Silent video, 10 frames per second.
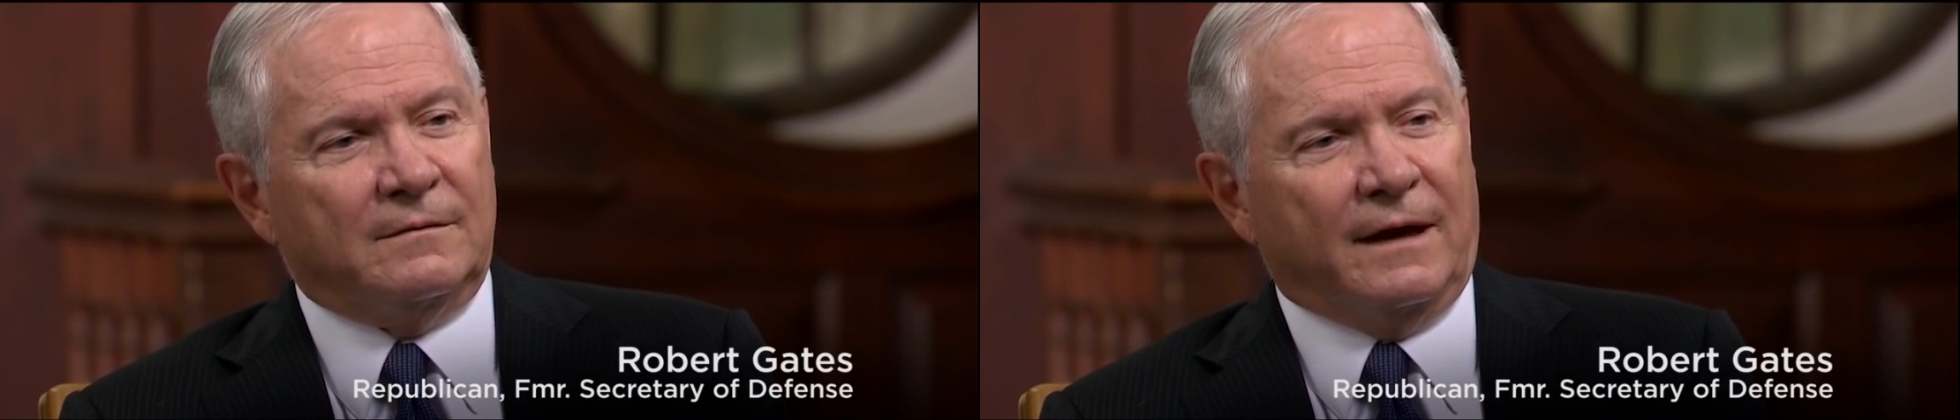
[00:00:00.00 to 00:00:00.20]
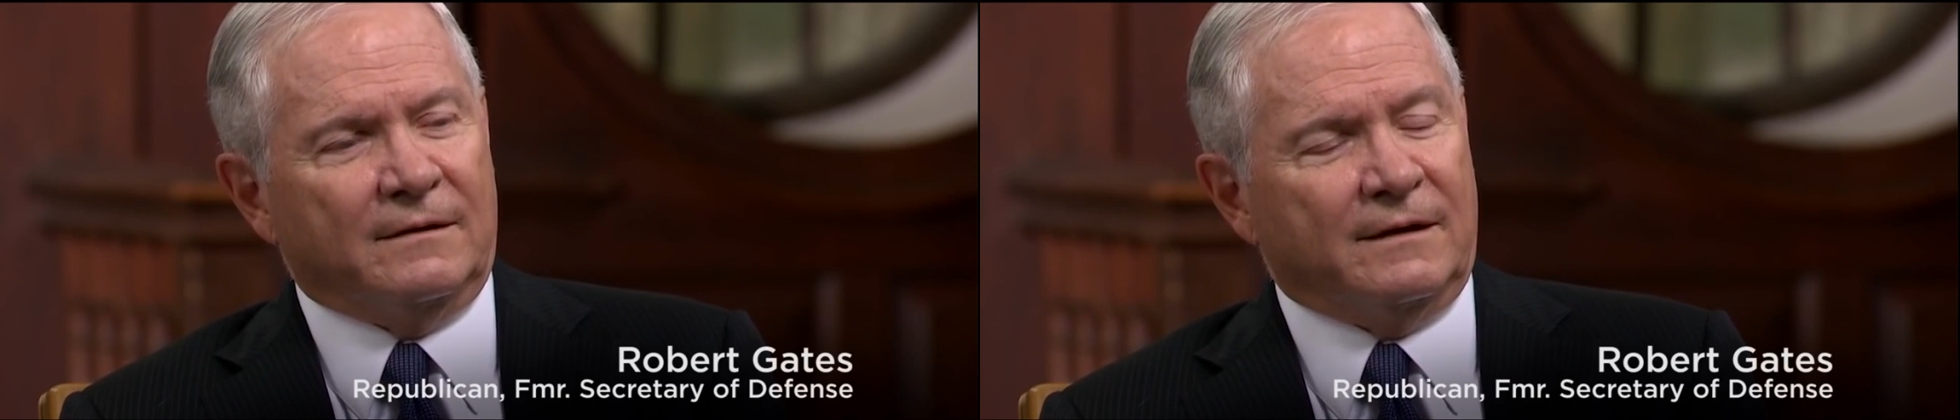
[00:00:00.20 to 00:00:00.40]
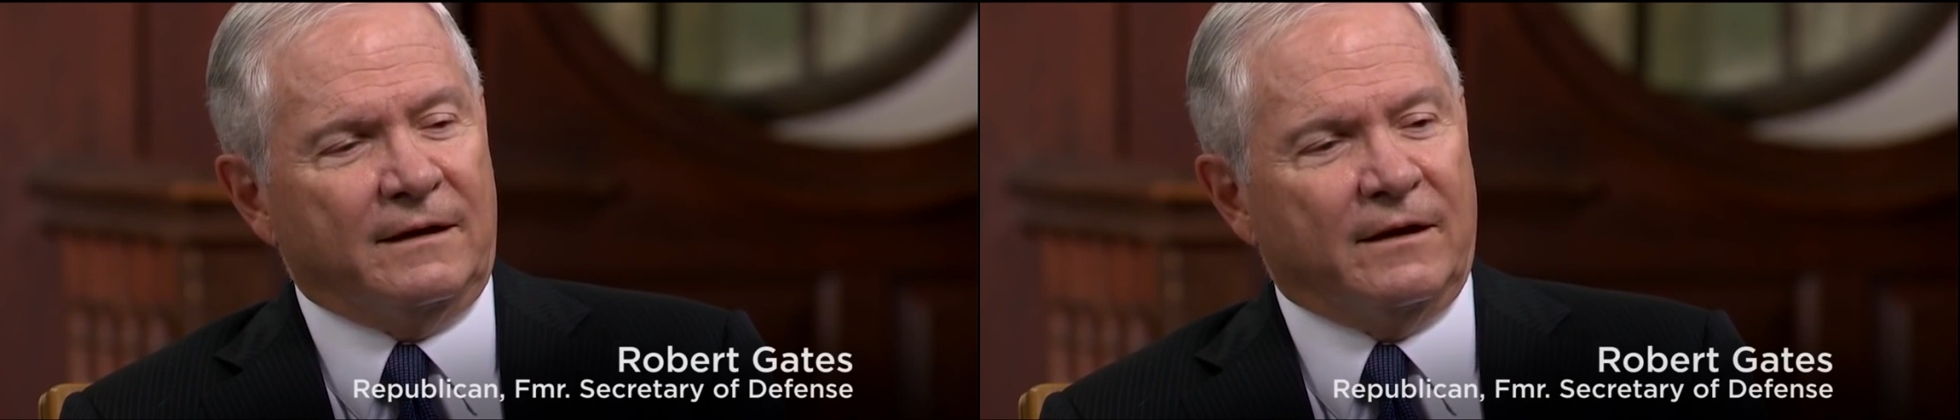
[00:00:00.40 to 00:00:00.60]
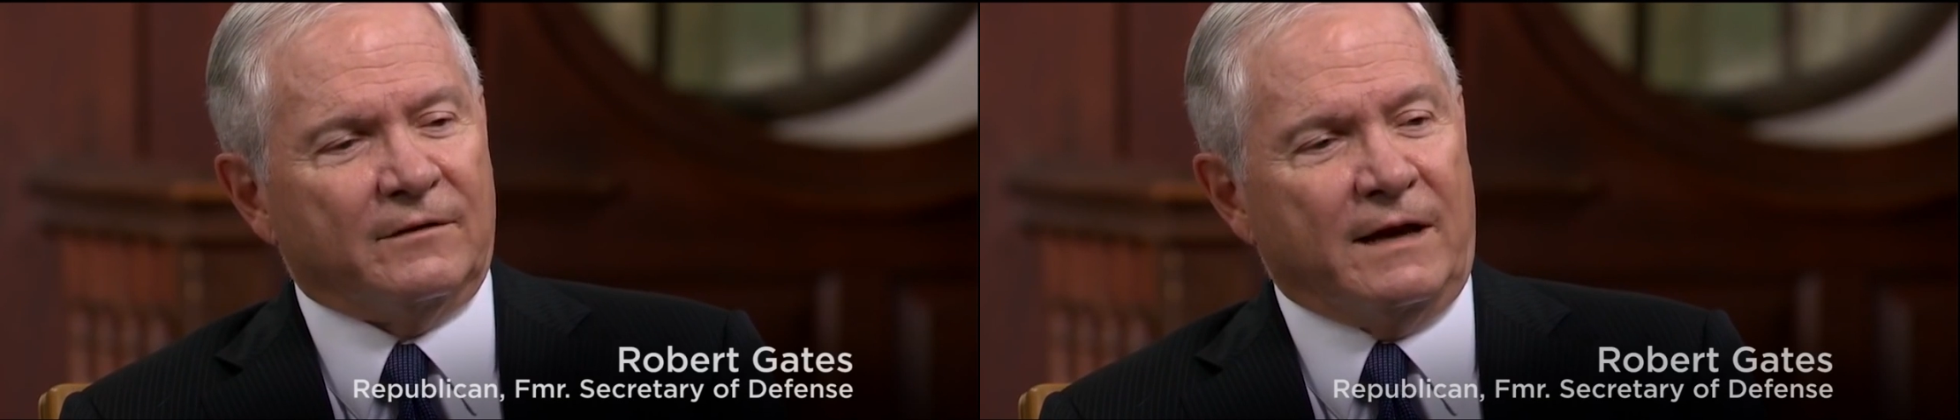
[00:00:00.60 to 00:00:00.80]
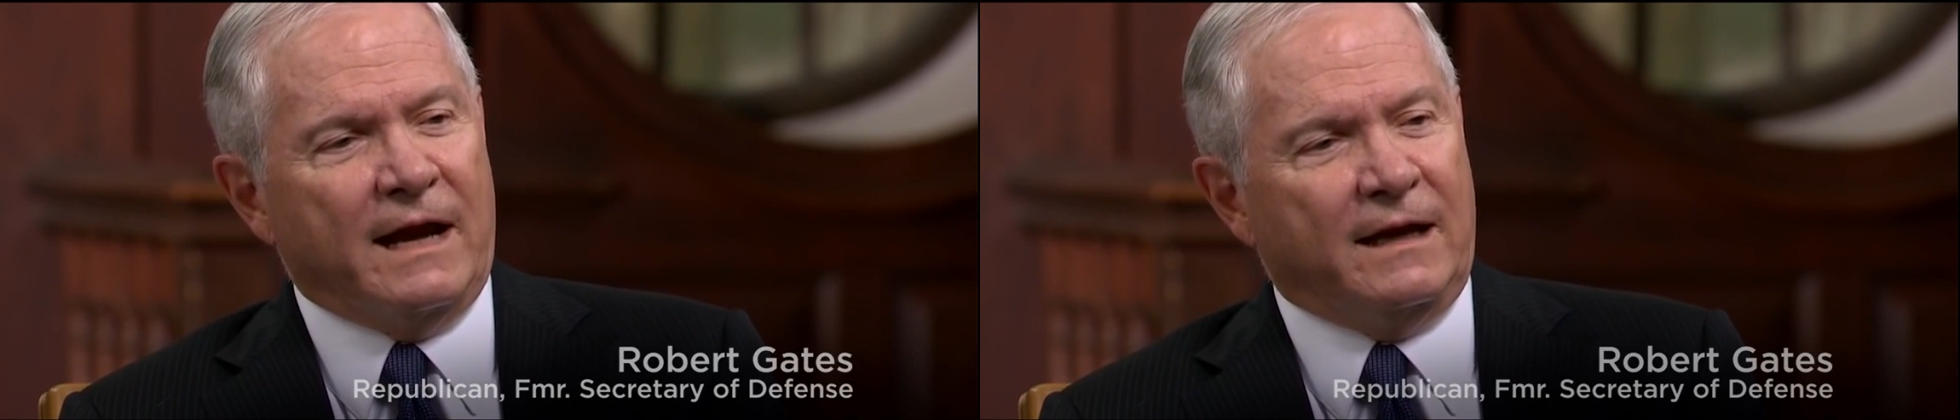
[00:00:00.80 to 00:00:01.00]
and that he
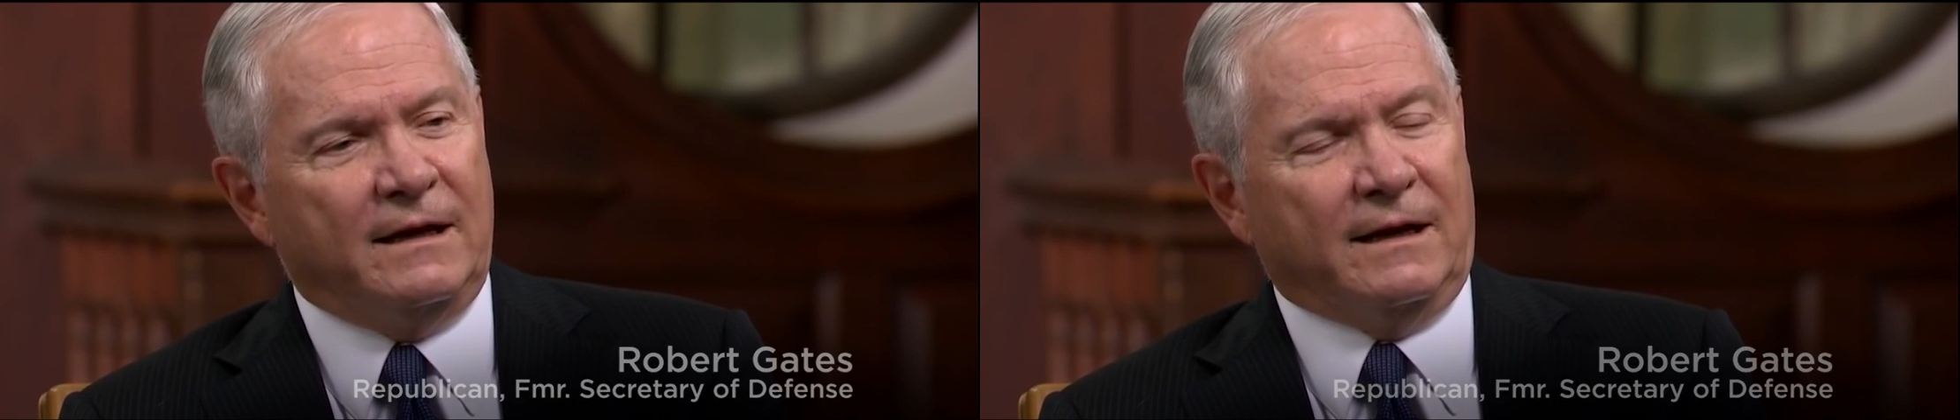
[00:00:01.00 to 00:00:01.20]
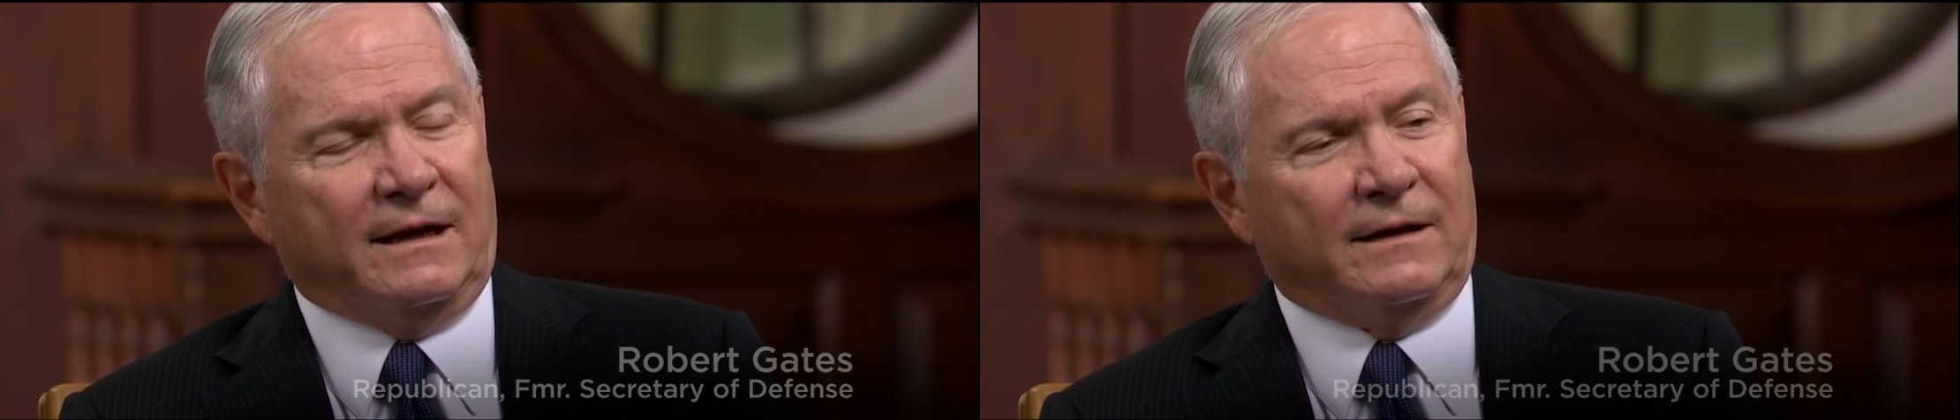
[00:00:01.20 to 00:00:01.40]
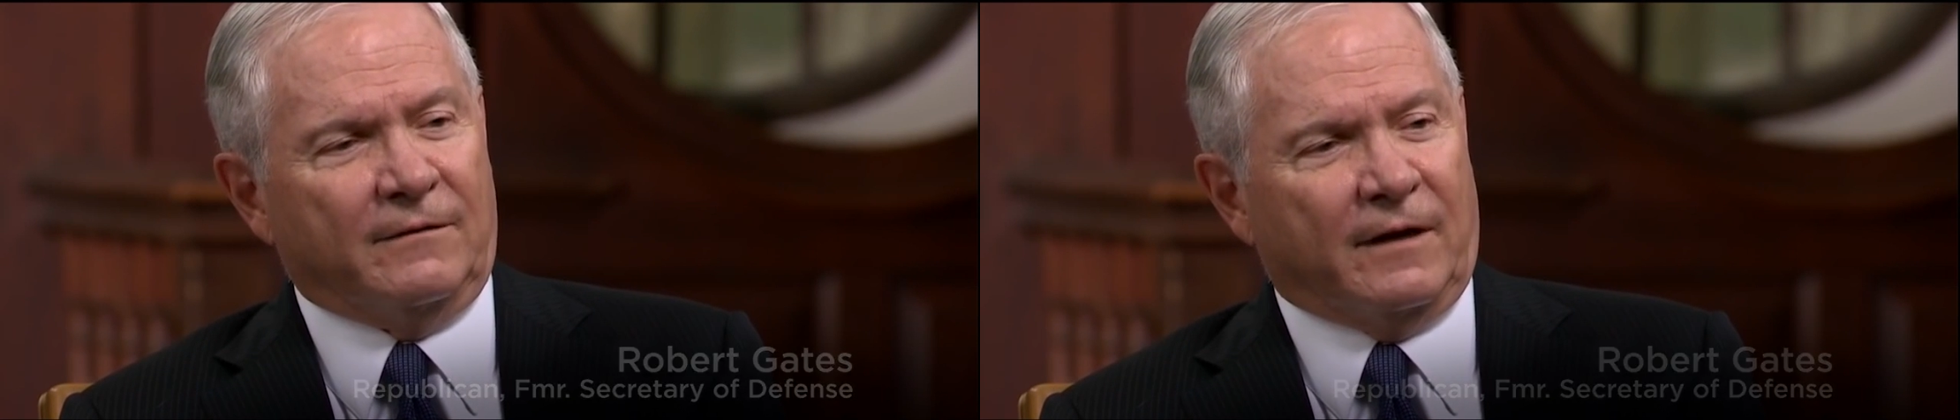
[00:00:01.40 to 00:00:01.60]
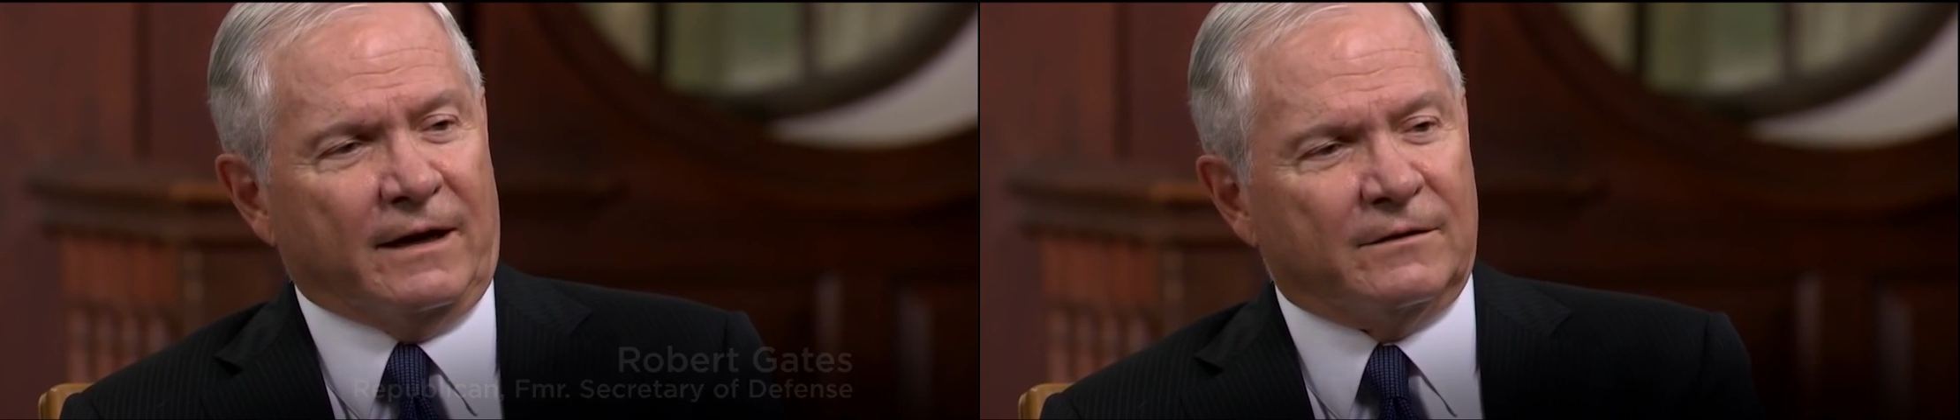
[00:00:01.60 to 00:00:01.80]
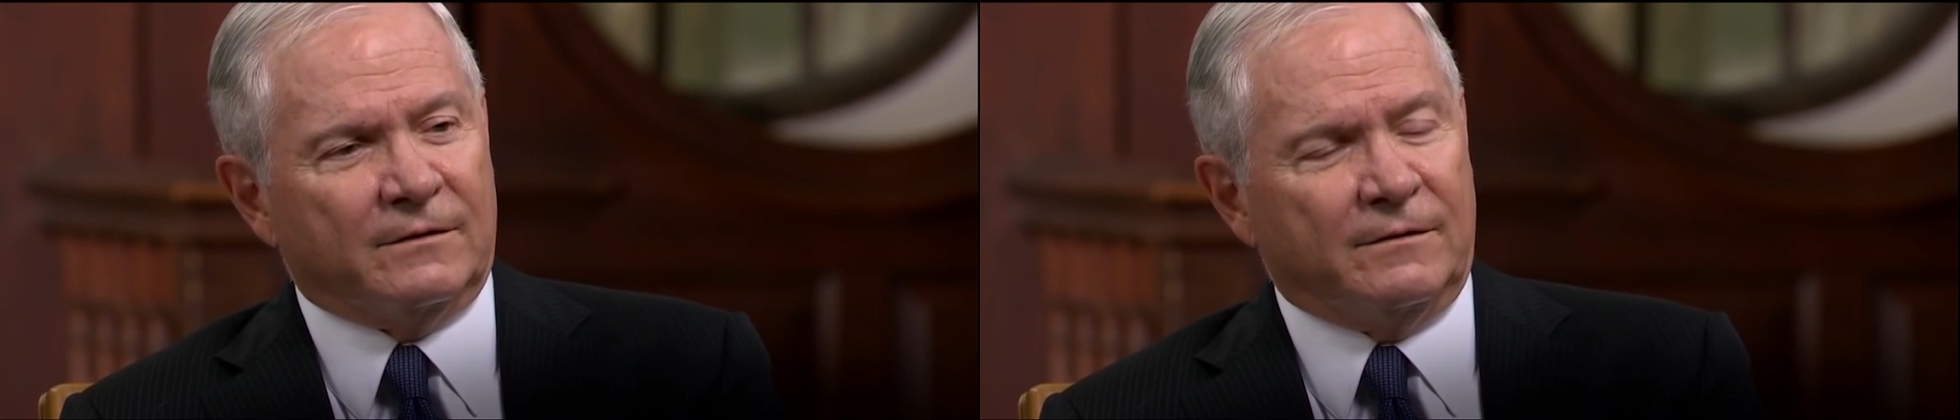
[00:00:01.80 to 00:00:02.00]
doesn't need any
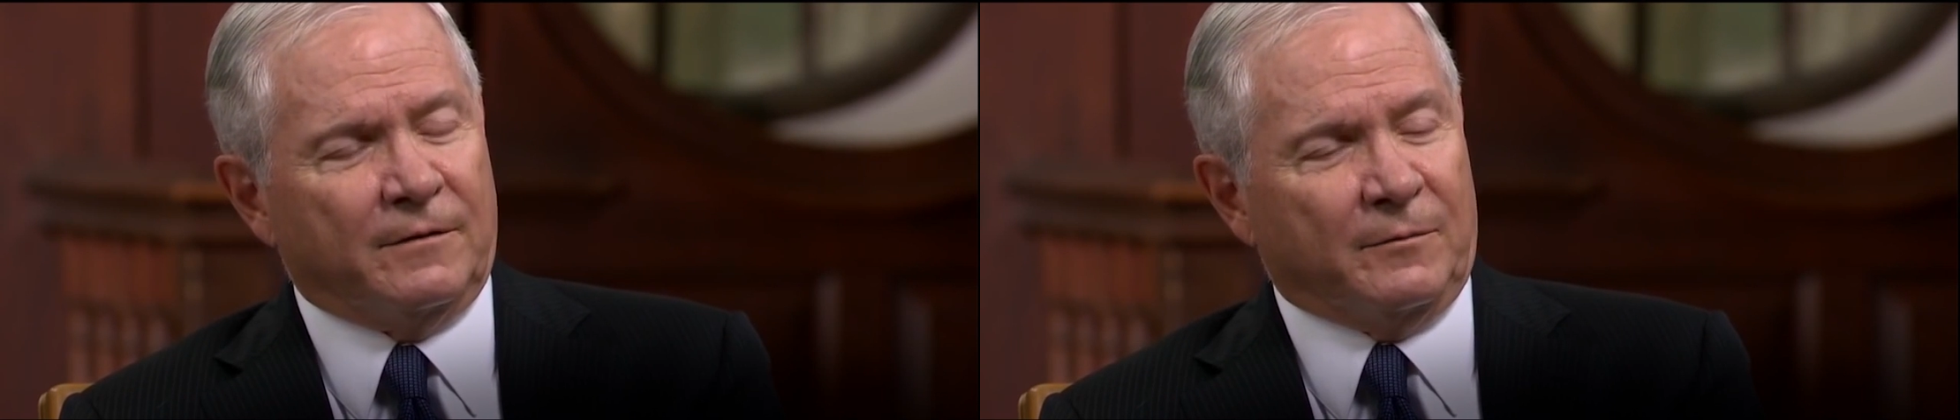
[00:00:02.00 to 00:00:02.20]
advice